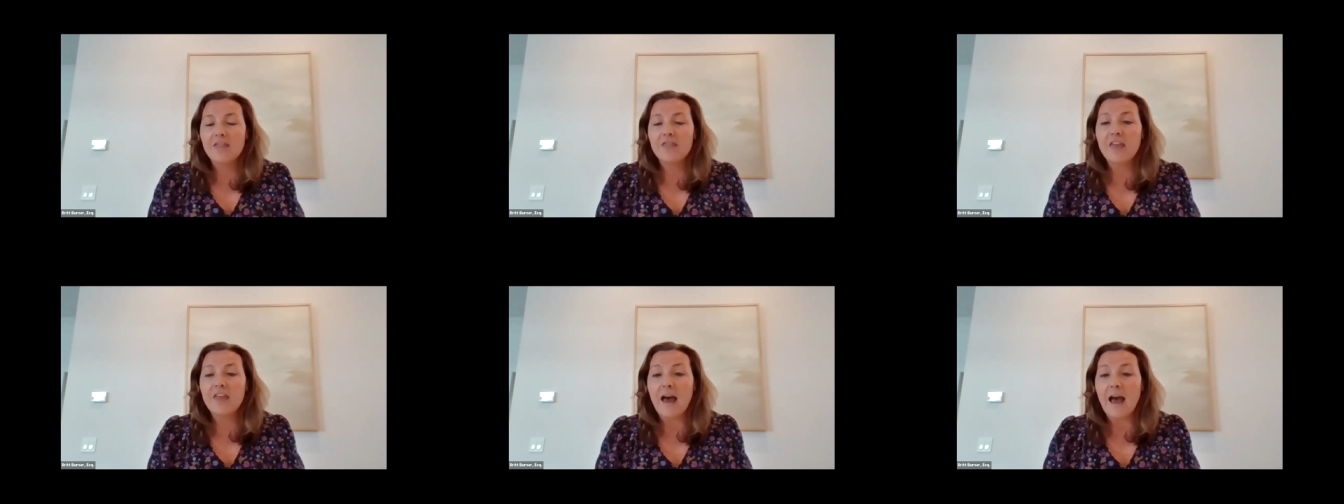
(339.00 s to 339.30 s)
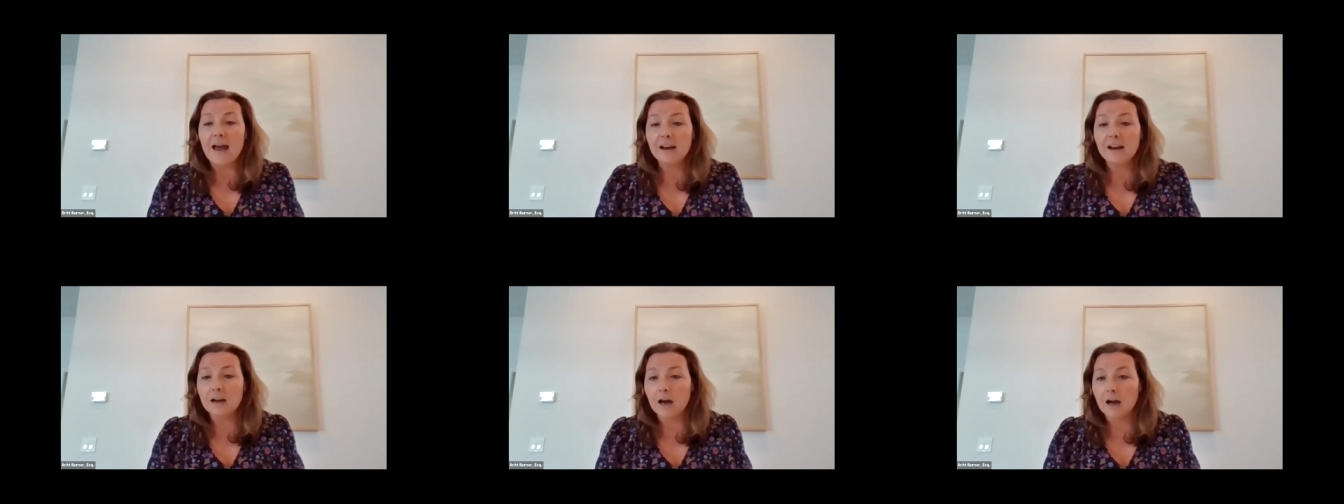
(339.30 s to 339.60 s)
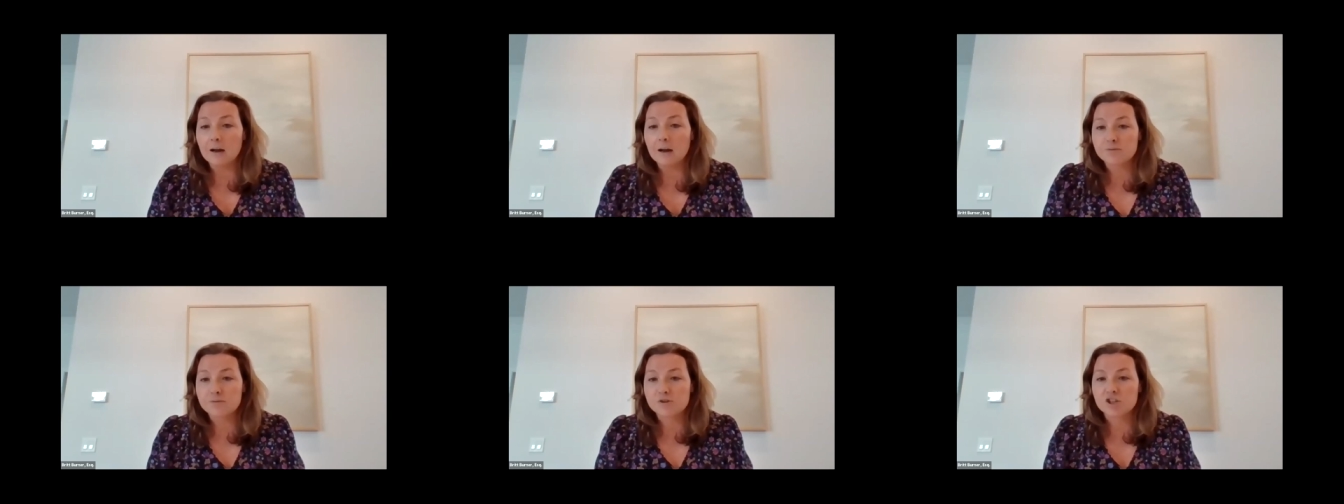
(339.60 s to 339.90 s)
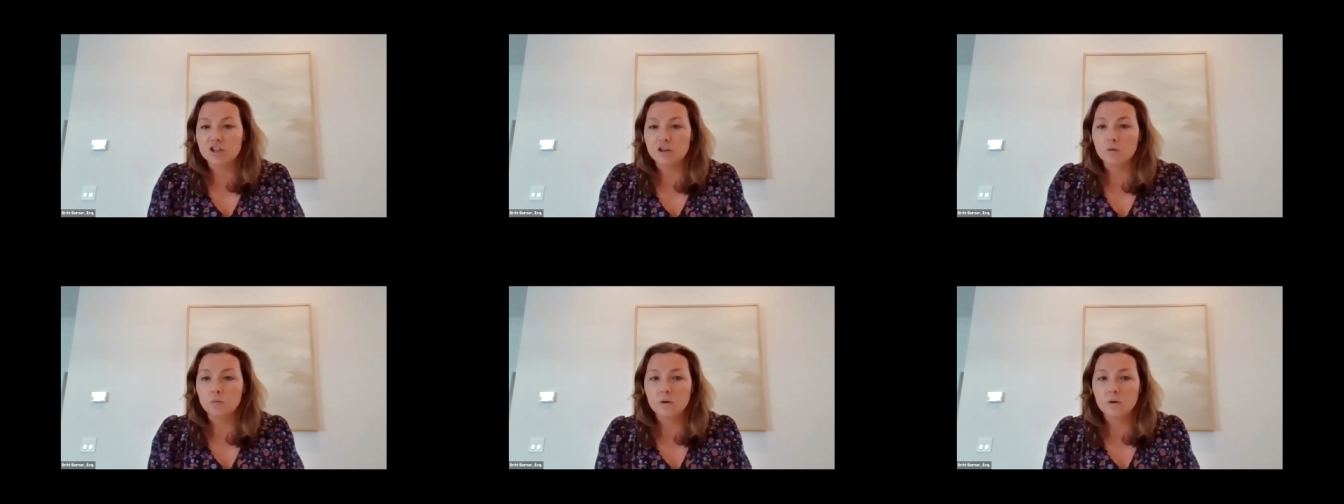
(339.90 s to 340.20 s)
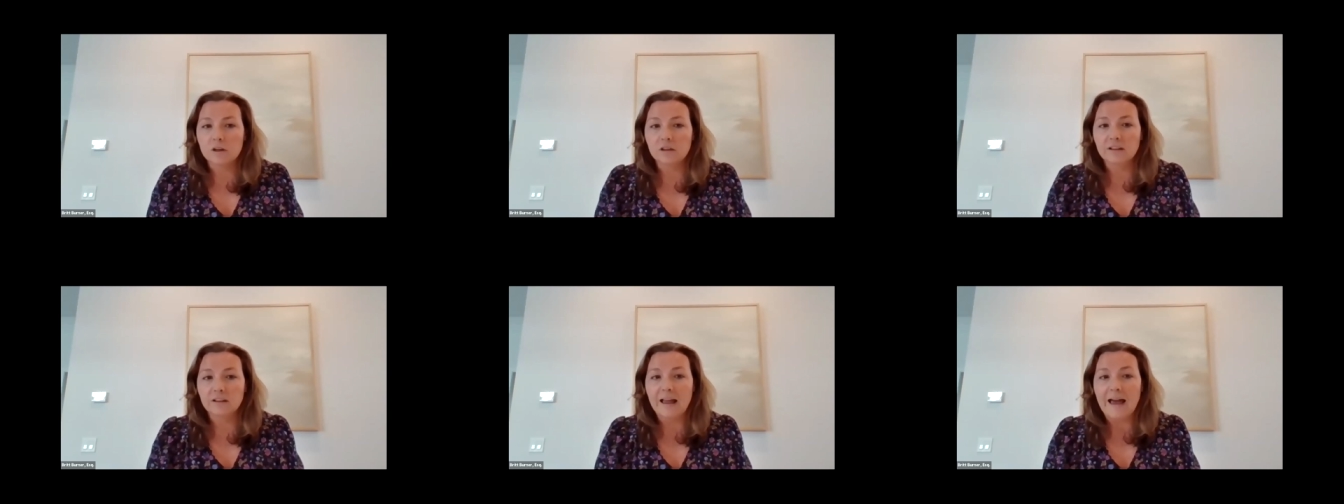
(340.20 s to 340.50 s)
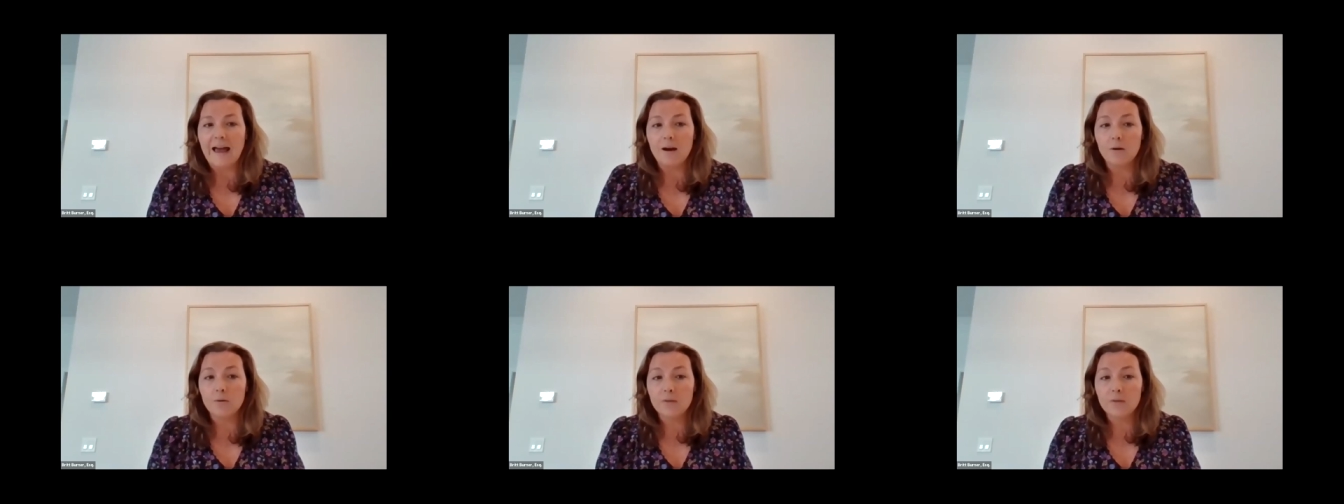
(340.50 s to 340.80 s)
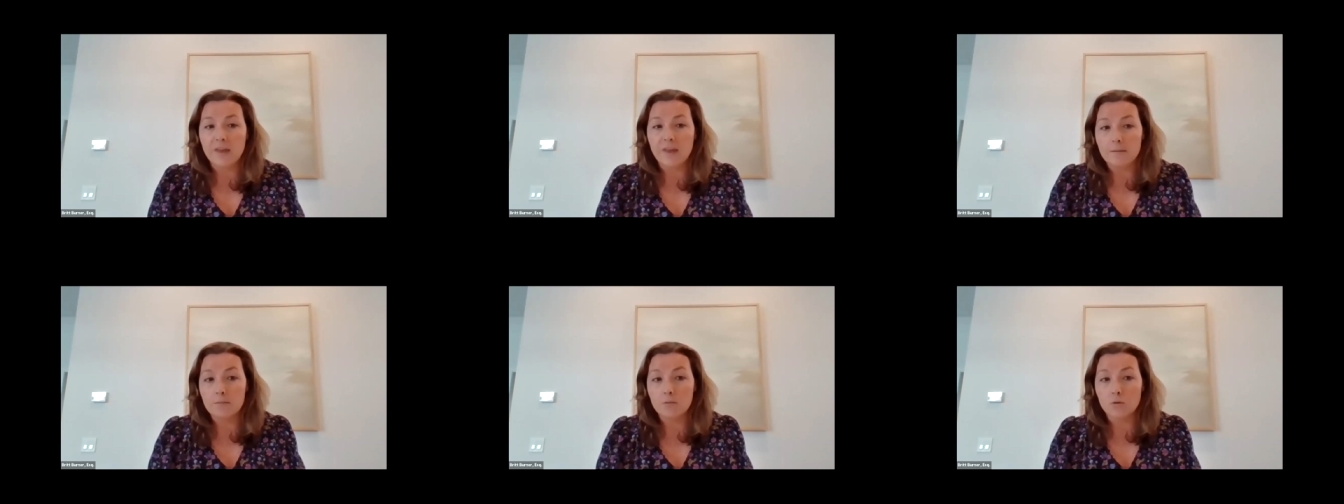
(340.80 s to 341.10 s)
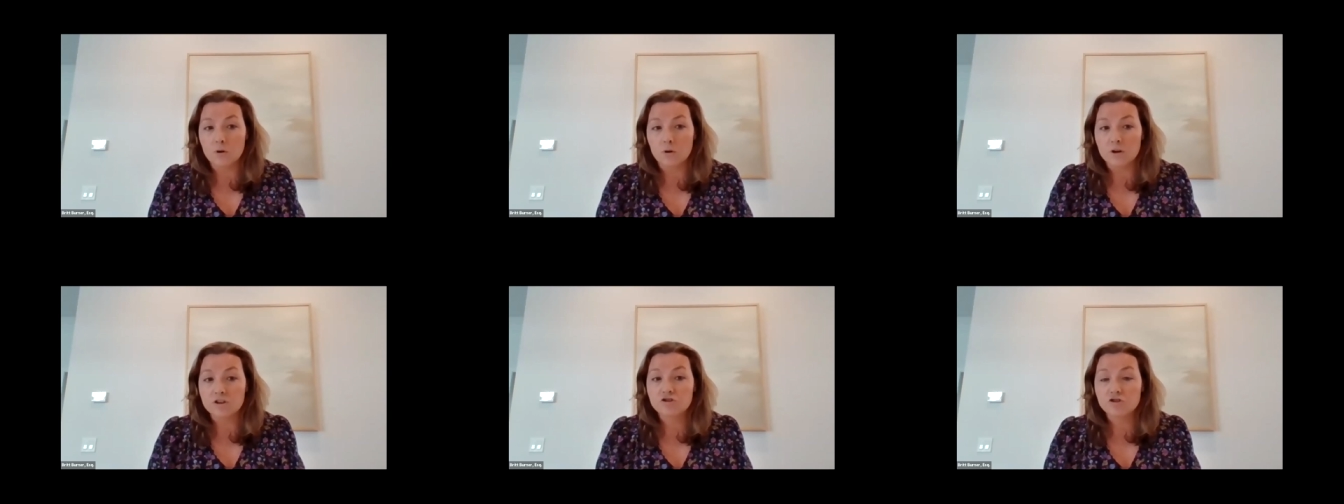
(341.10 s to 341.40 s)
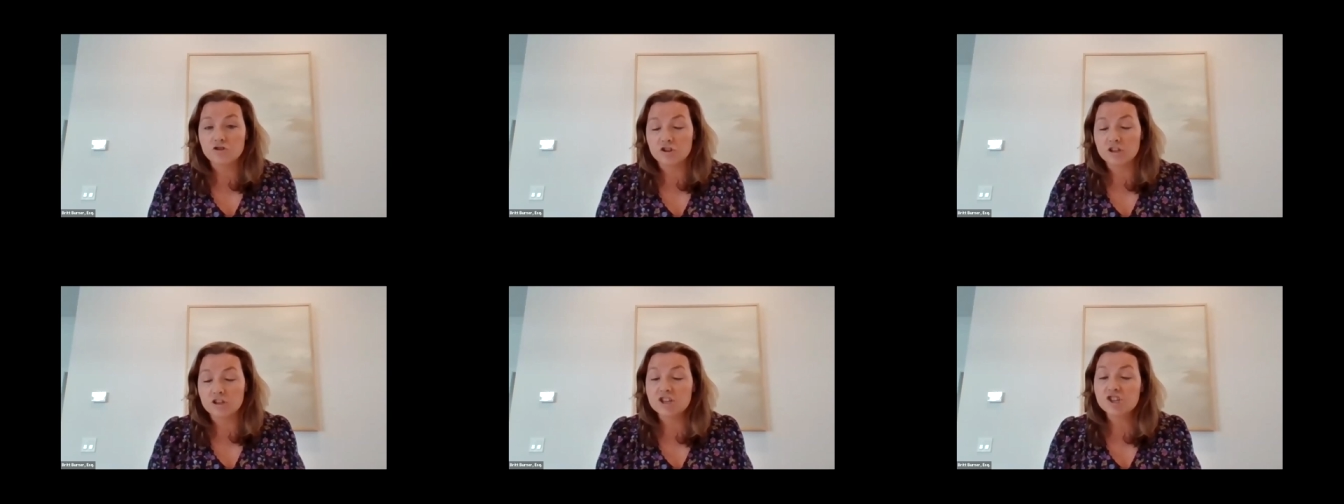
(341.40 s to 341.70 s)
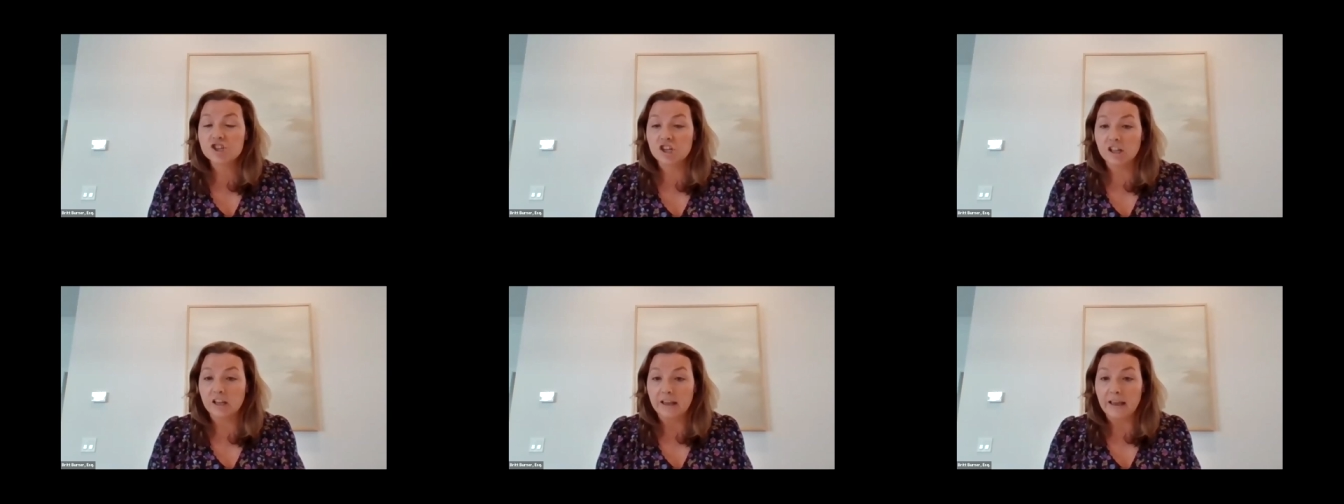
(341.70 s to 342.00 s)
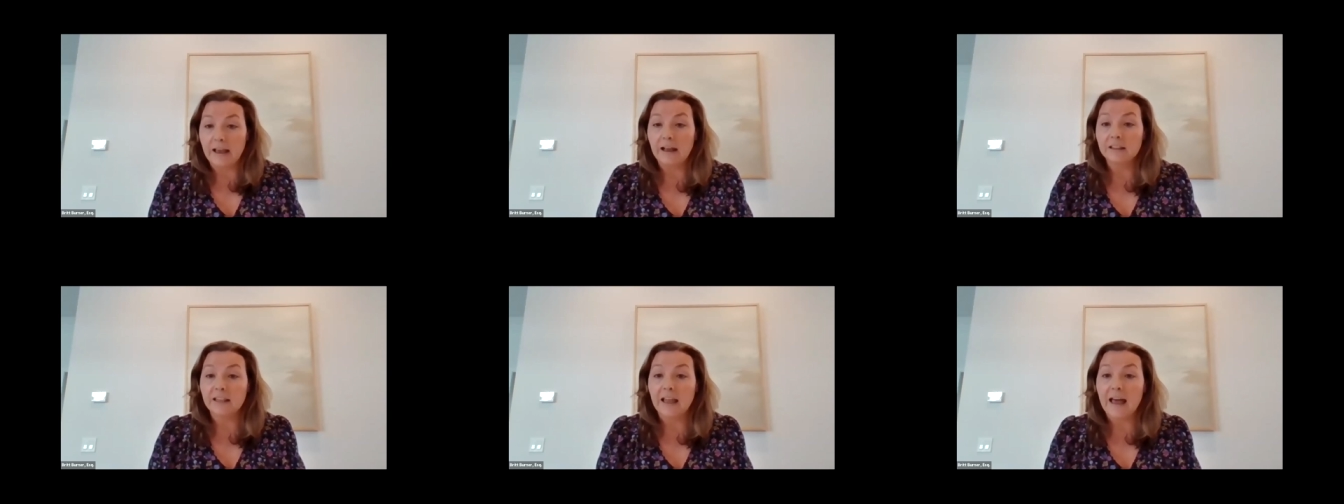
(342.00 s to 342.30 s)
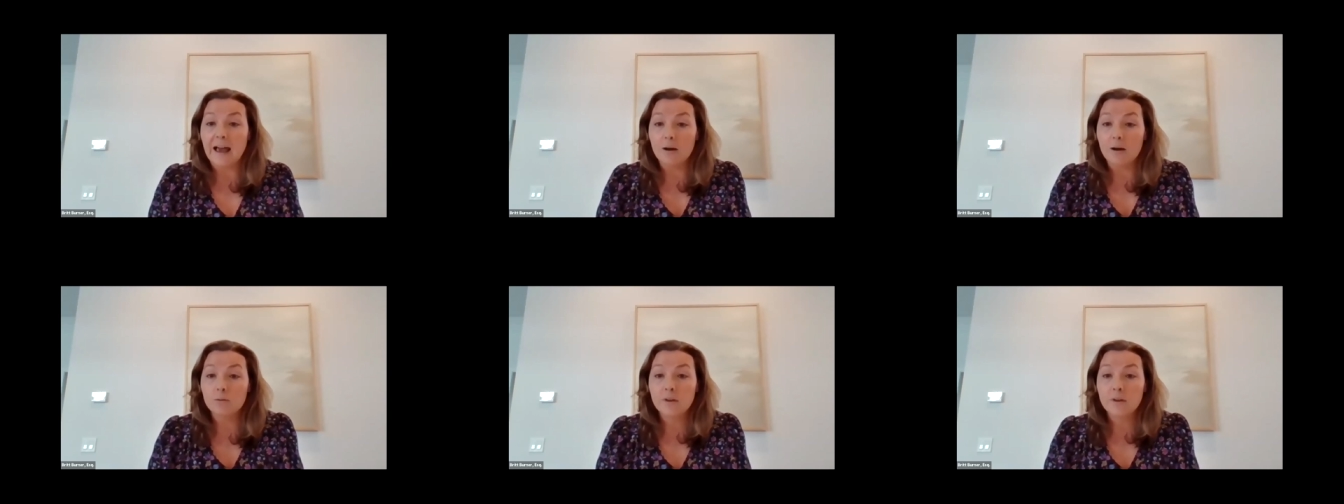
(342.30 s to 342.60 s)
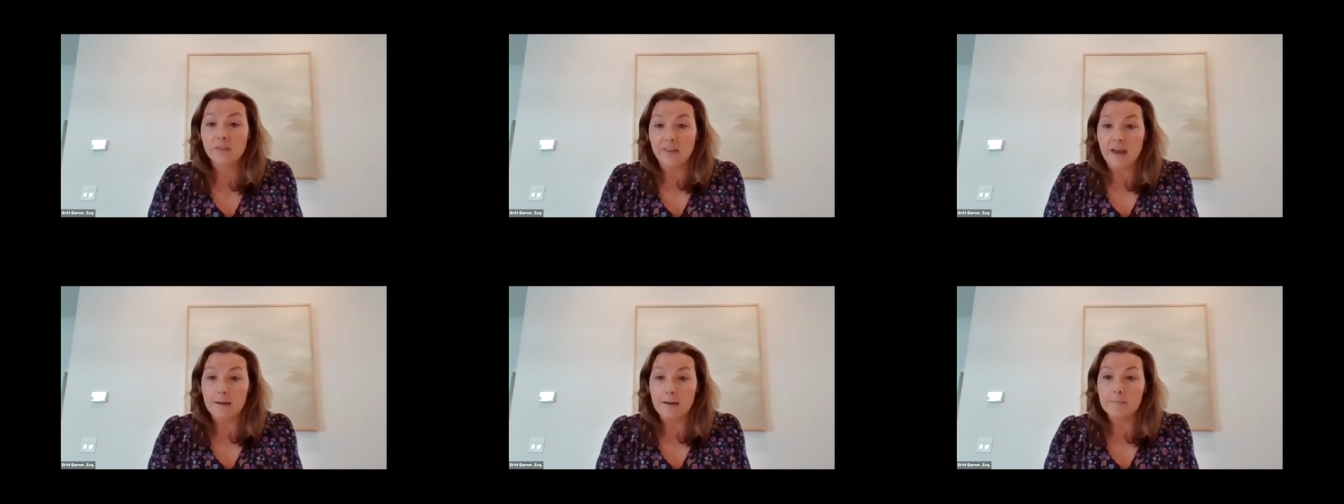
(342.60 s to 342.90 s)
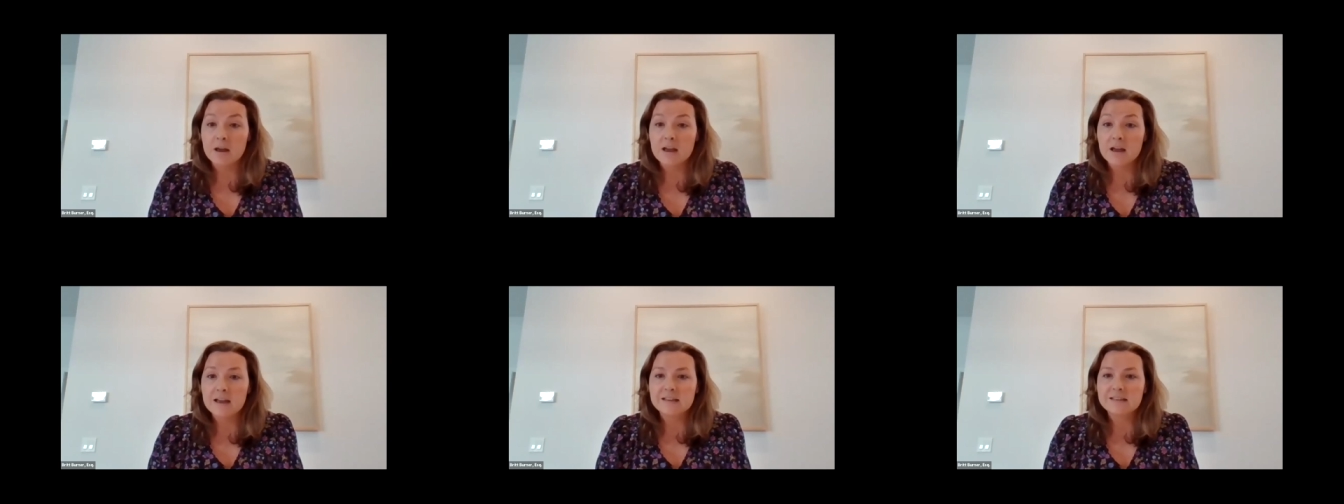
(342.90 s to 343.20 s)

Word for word: That option would allow them, or traditionally allowed them,